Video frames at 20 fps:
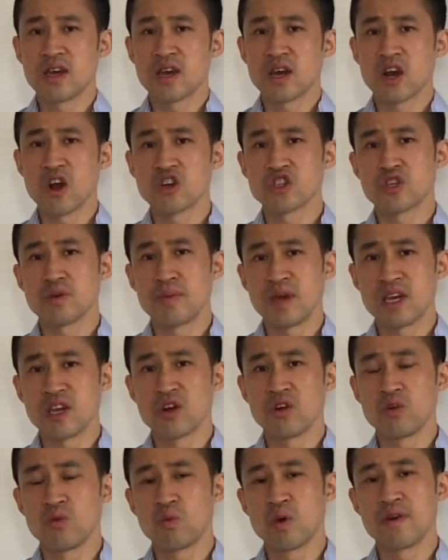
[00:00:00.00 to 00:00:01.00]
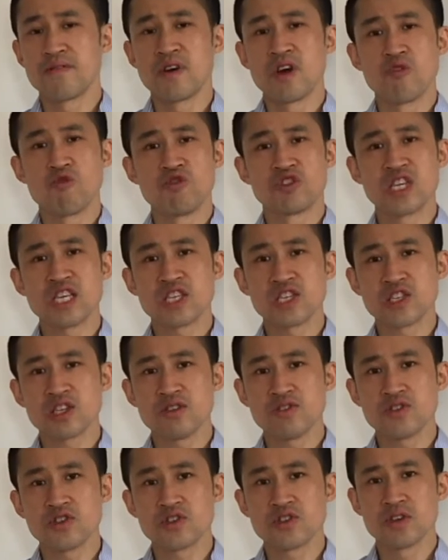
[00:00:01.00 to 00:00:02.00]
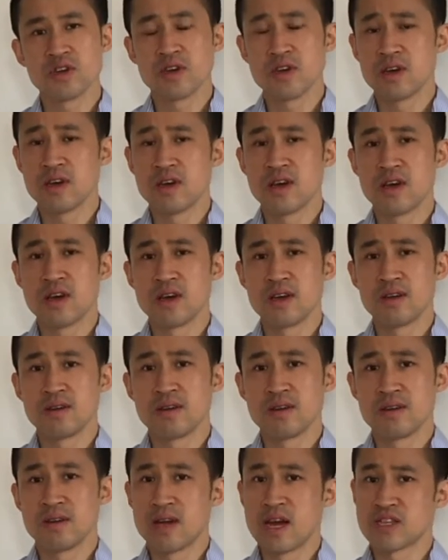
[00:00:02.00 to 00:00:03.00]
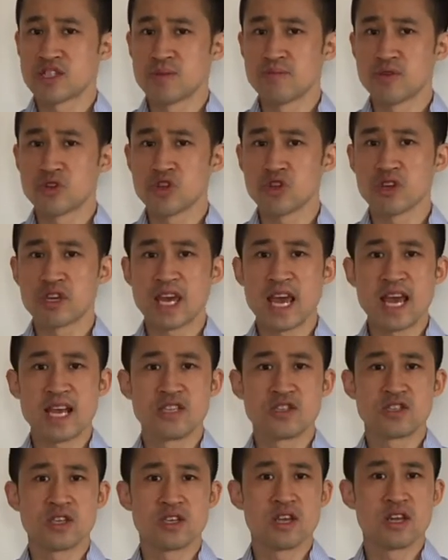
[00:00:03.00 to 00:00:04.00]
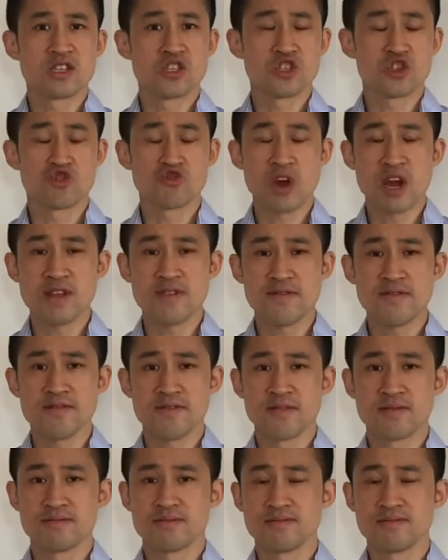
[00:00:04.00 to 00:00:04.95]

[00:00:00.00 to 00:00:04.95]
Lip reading: can also be done with resistance as the muscle gains in strength.